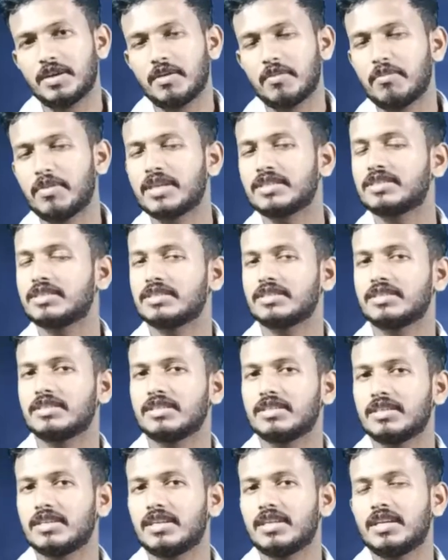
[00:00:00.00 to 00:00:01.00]
But
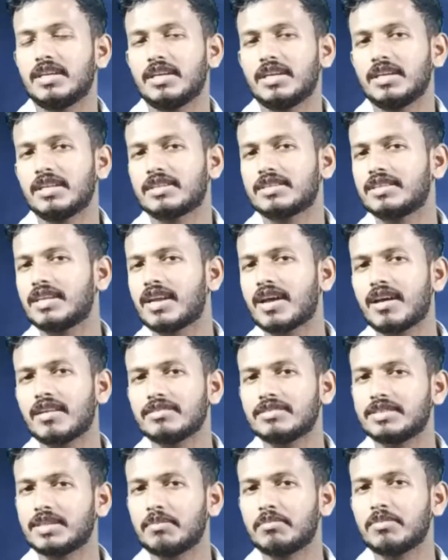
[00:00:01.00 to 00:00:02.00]
there are
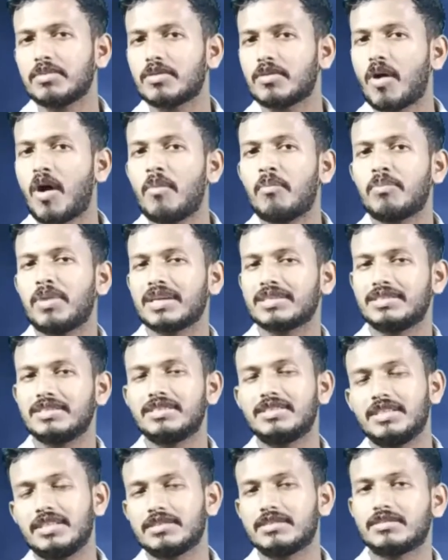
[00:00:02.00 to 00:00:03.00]
some
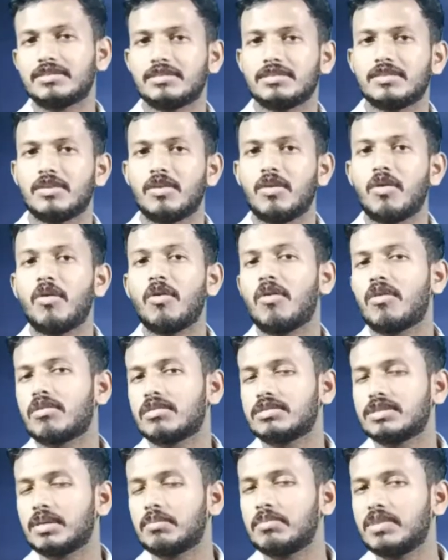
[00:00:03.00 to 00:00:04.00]
complexities or
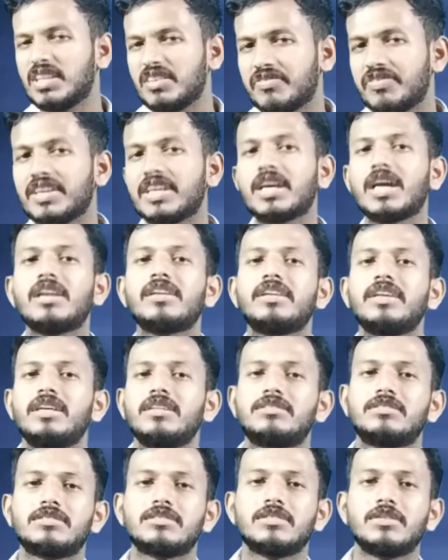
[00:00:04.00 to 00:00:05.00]
some
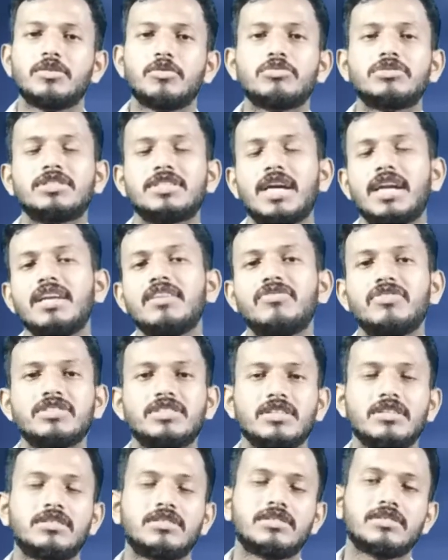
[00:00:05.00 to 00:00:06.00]
difficulties to study
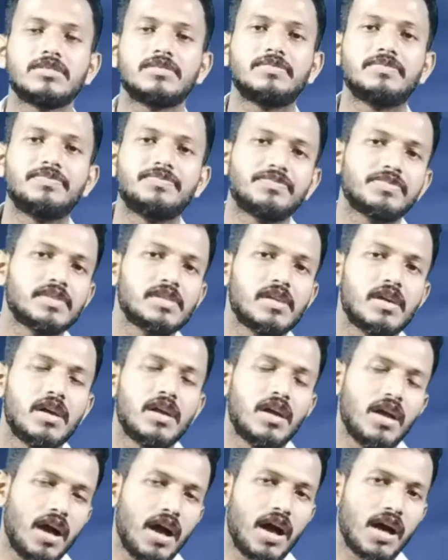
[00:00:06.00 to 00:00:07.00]
physics.
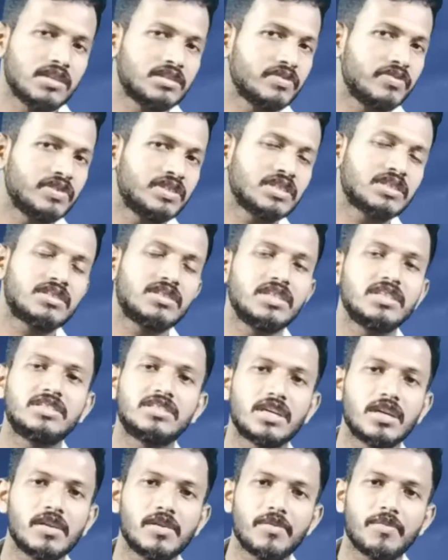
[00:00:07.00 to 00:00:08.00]
As a physics
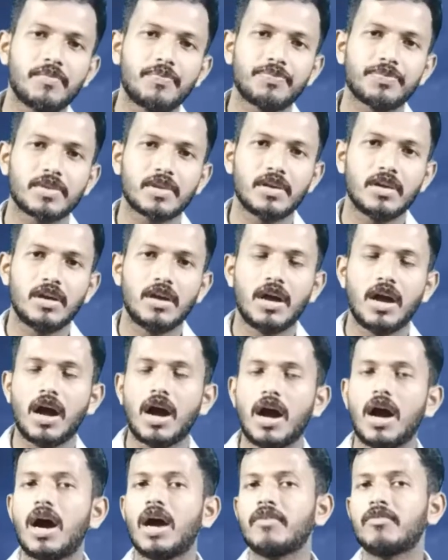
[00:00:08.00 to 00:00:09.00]
teacher,
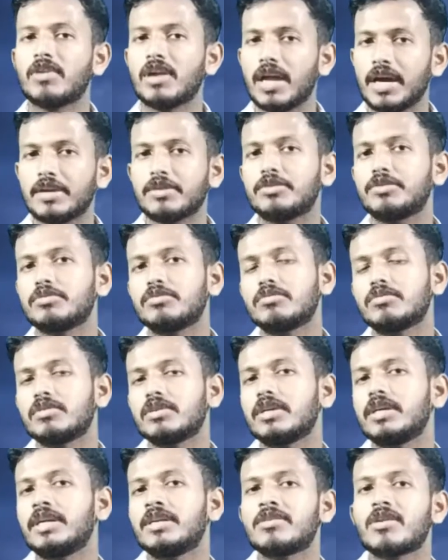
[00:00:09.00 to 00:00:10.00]
I would like
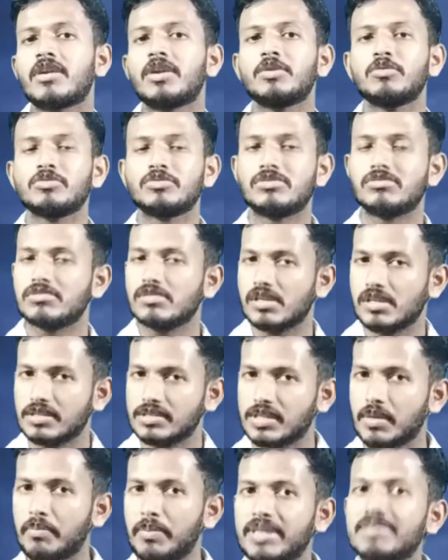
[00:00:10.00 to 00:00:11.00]
to introduce
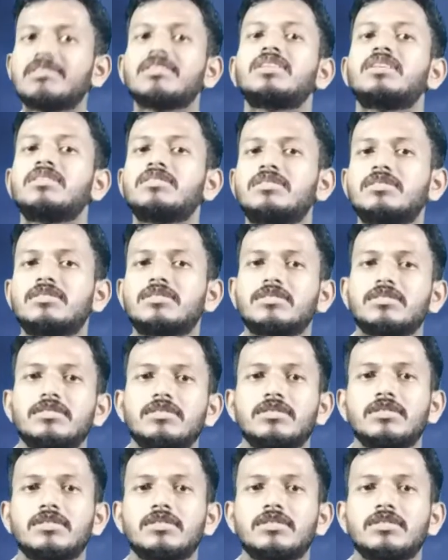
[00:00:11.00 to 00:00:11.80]
some methods